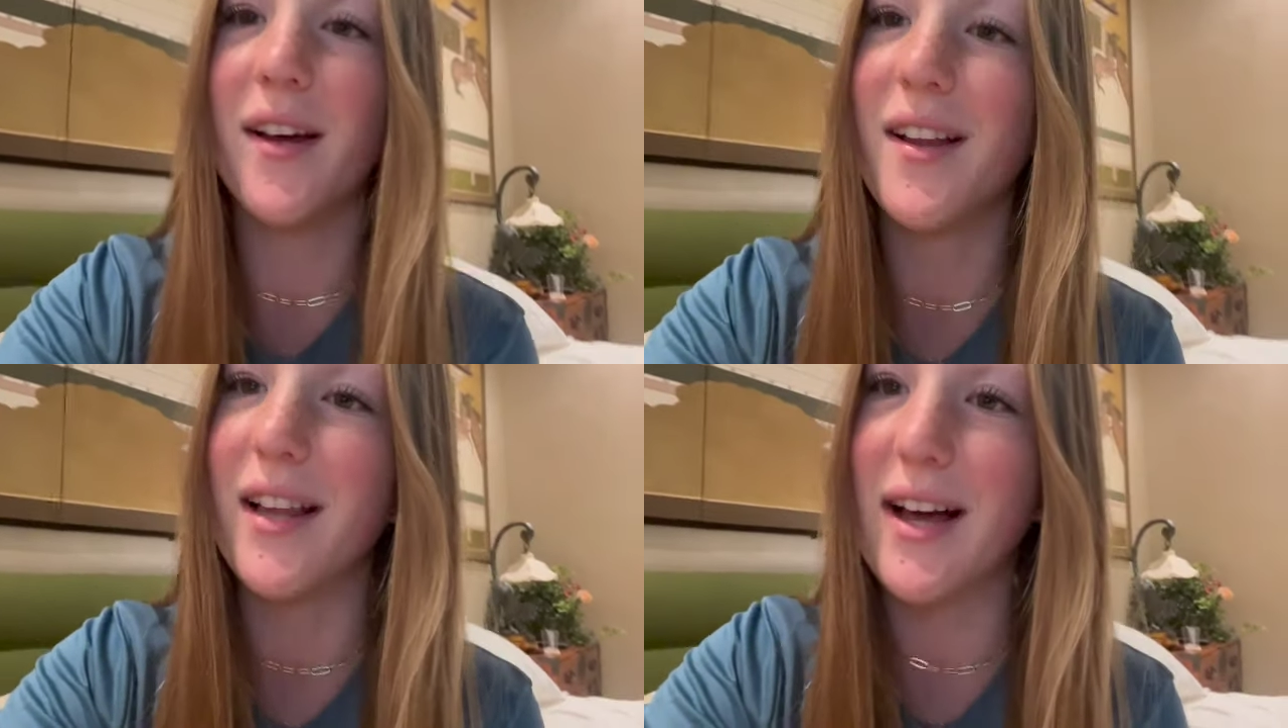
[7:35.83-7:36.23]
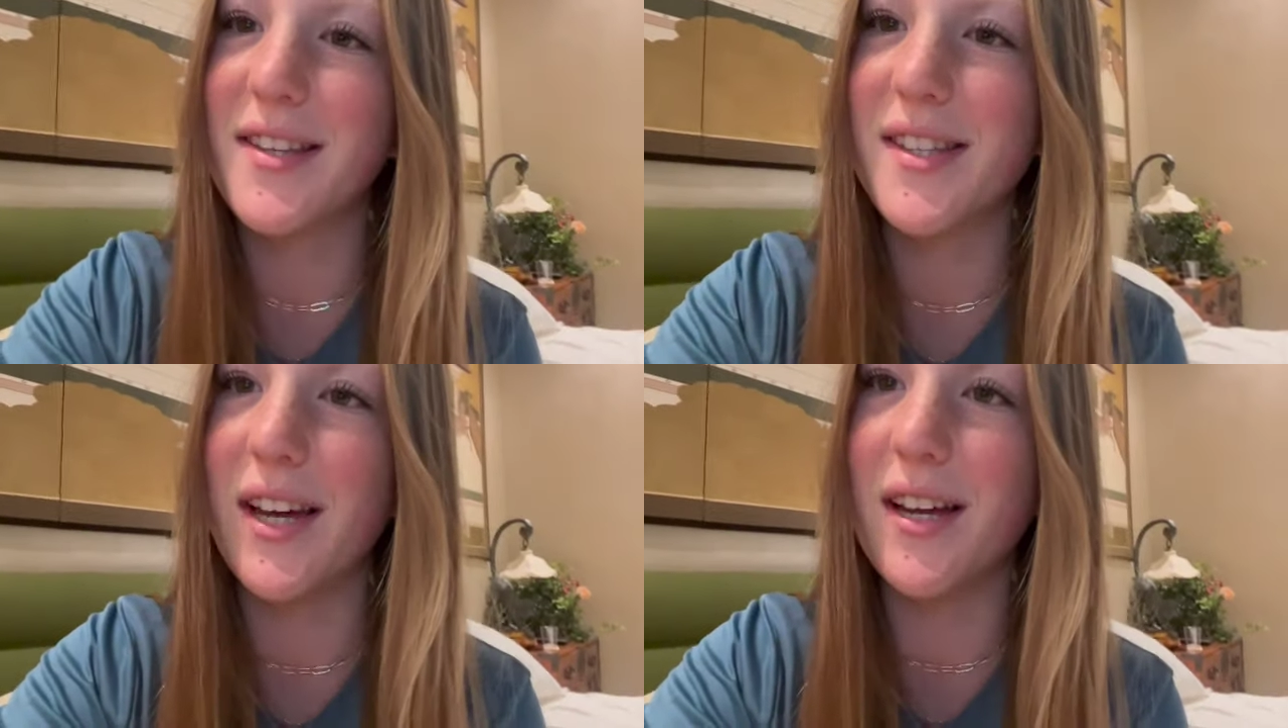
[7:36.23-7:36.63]
last
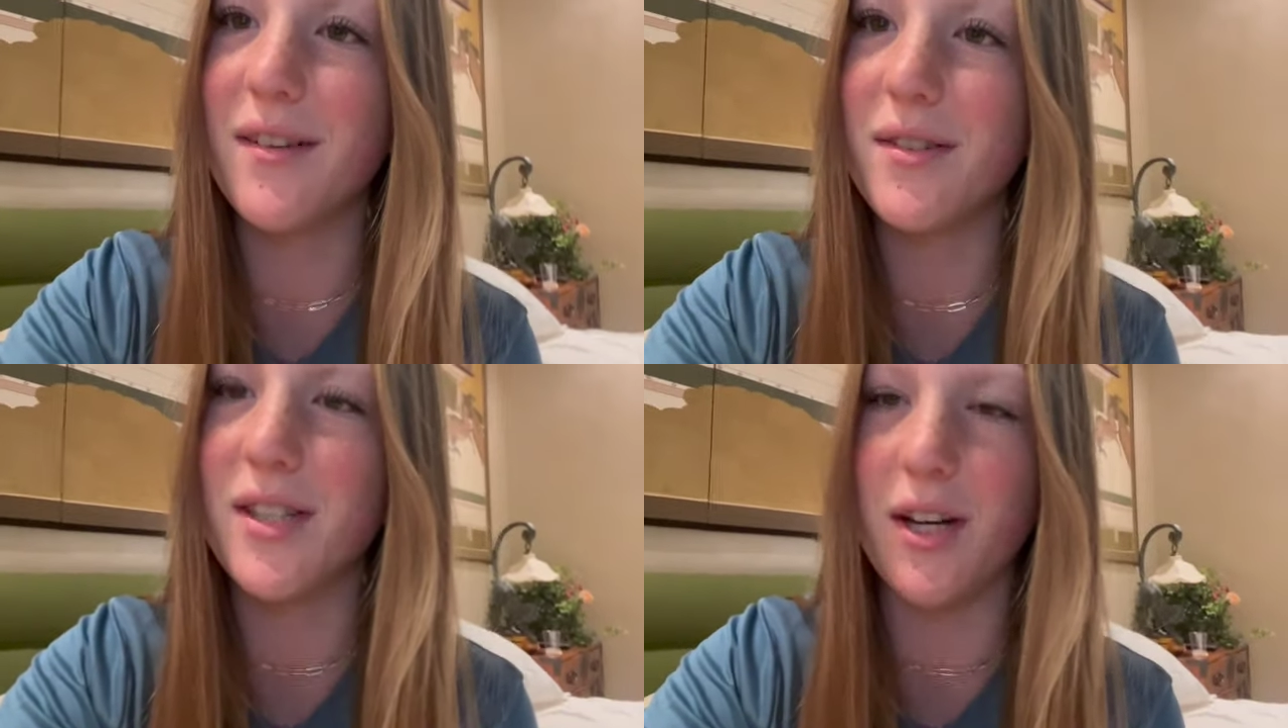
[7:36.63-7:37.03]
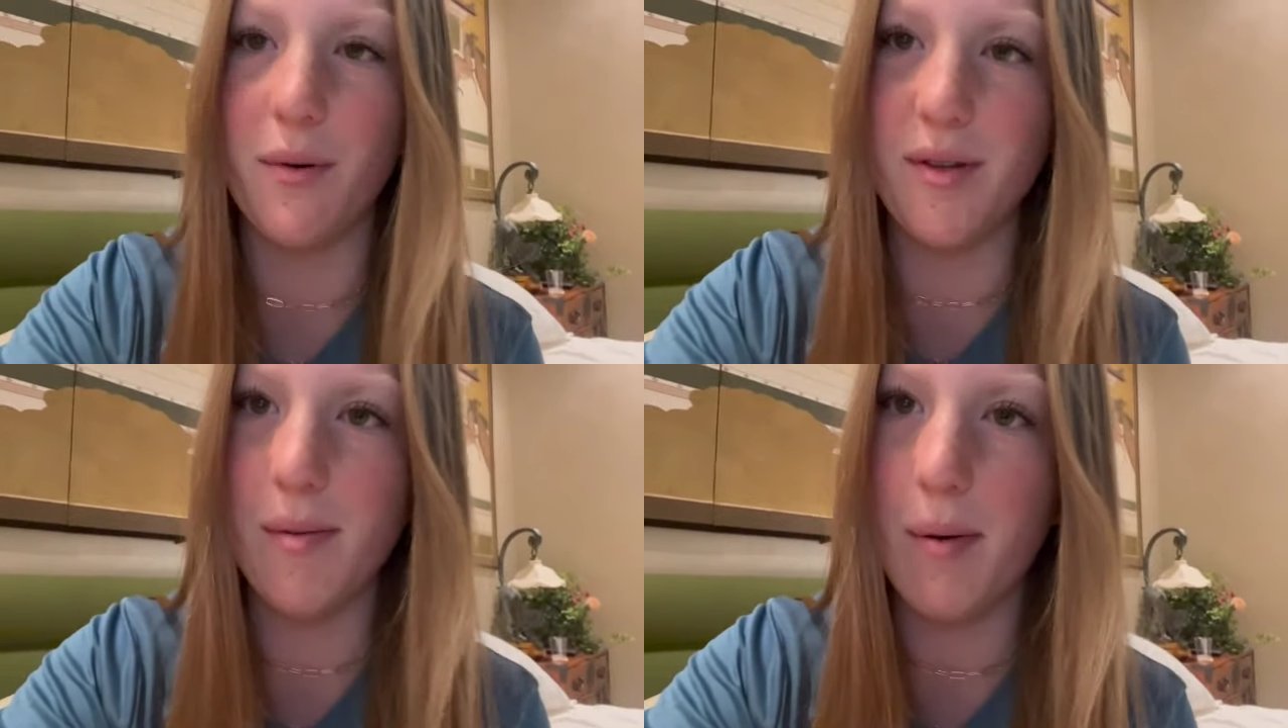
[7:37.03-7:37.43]
night dinner was
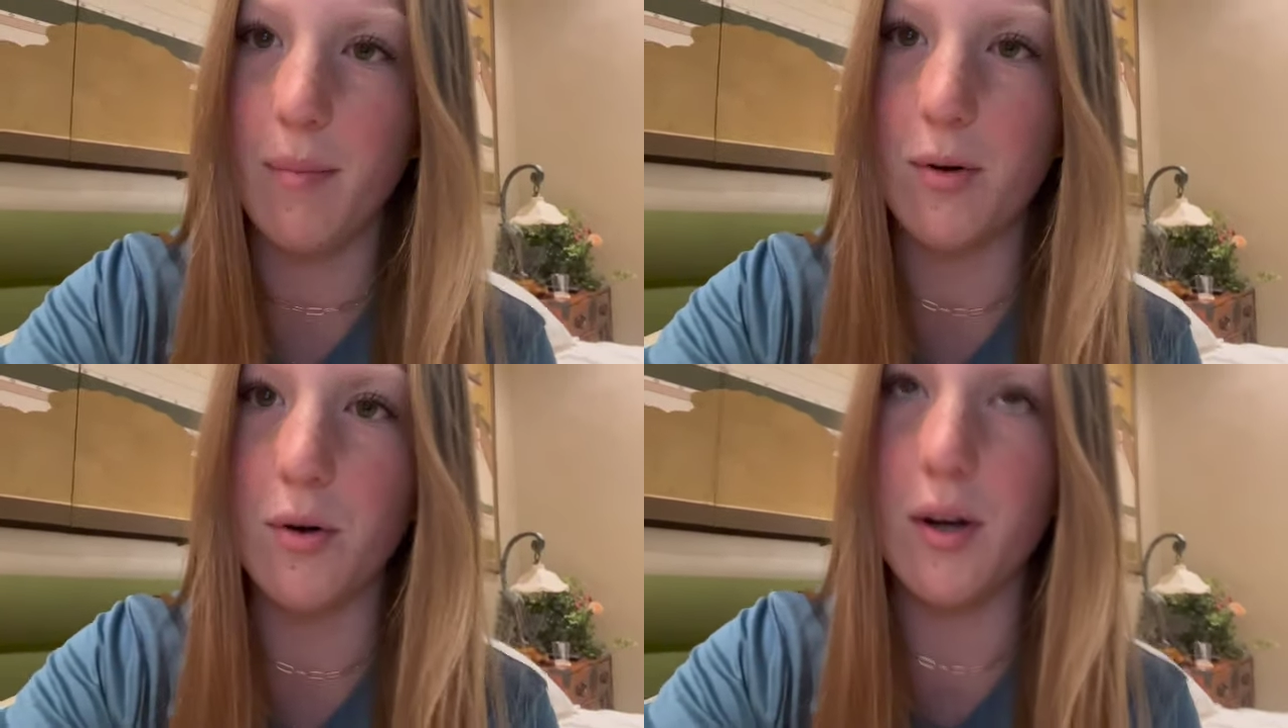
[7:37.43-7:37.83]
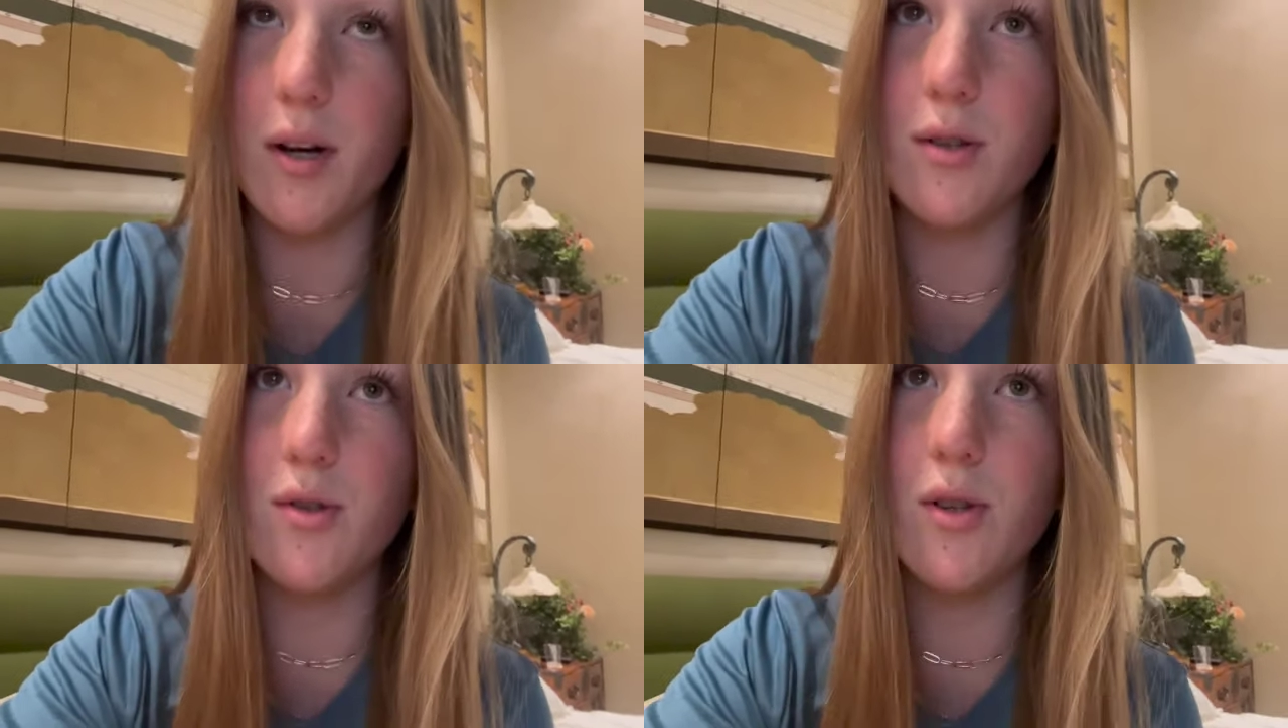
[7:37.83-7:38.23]
at Palm Court,
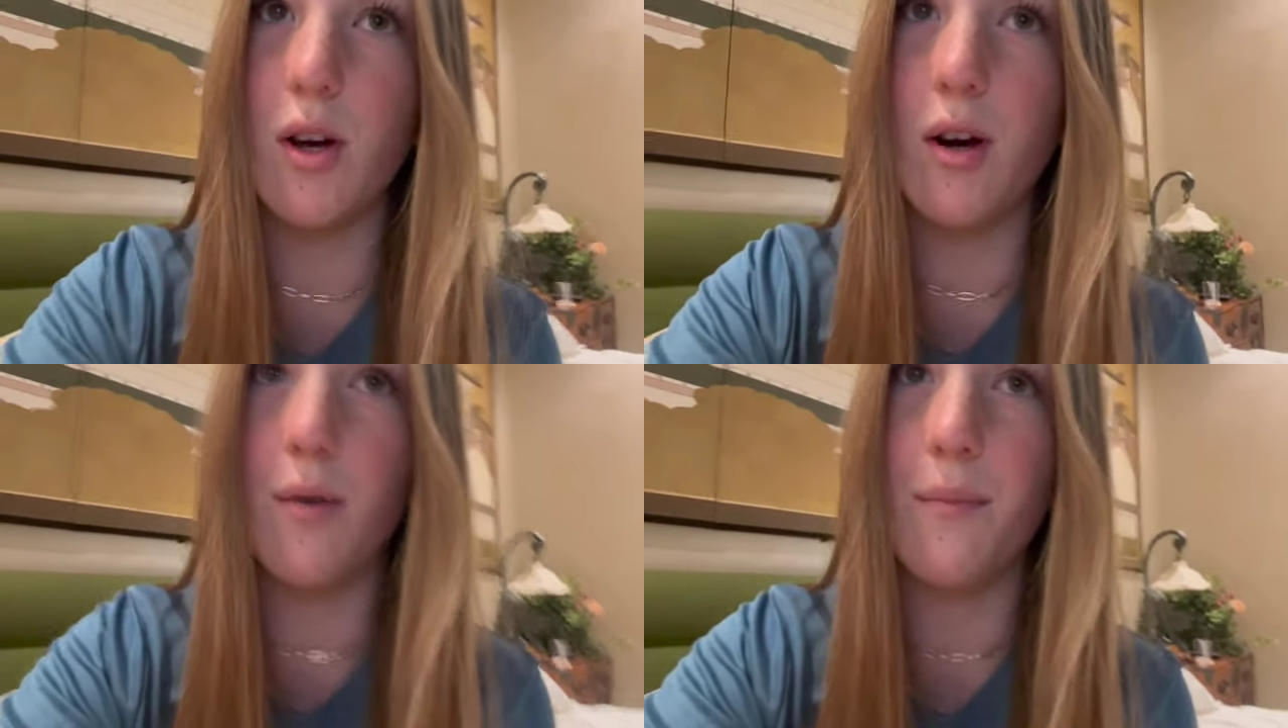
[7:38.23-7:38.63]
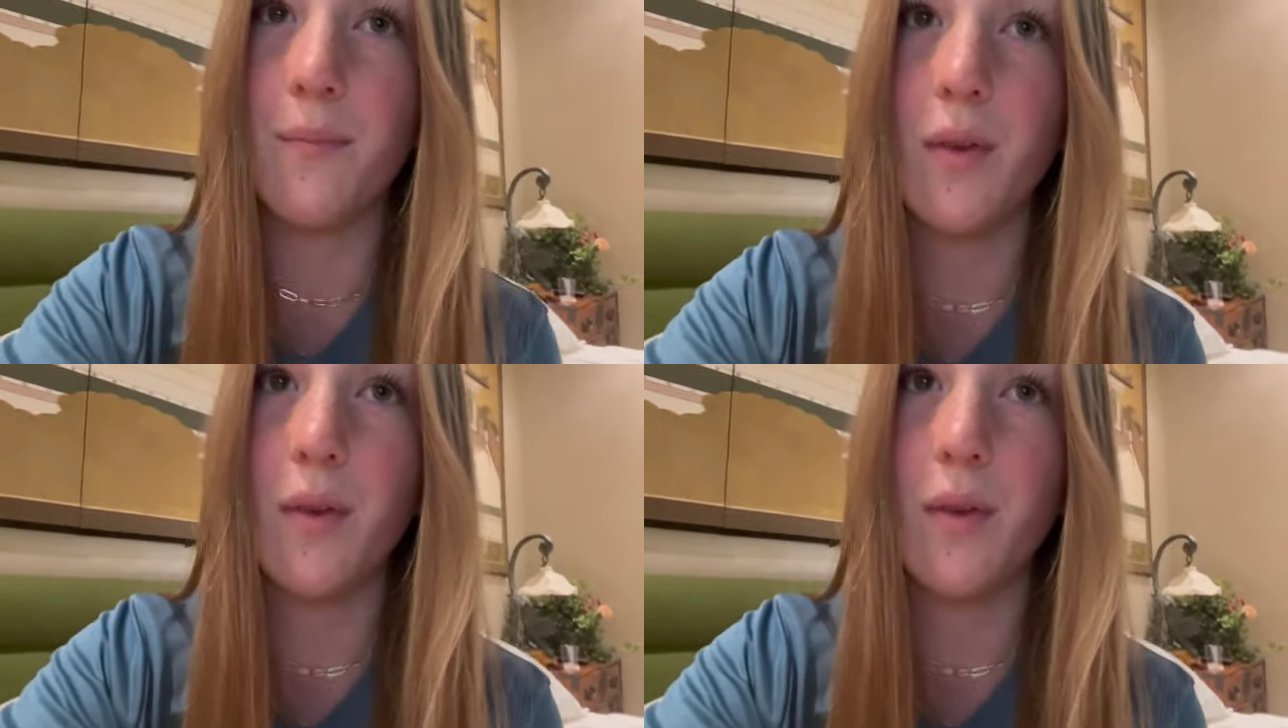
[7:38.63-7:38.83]
so